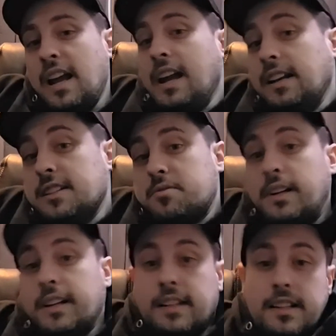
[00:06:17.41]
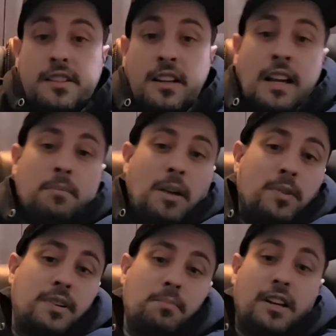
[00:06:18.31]
It is what it is.
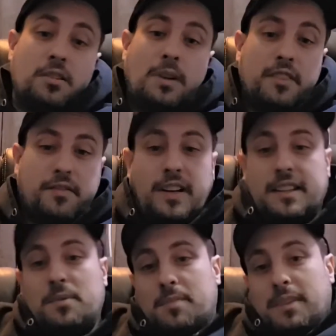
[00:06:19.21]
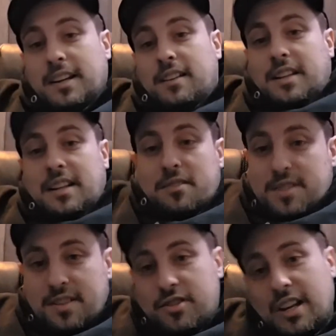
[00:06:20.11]
People can be whoever the fuck they want to be. I don't care
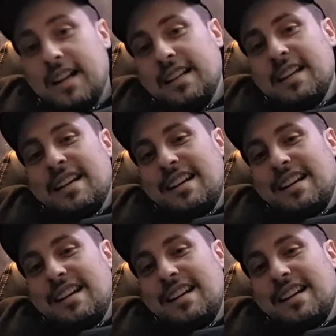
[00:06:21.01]
who's in chat.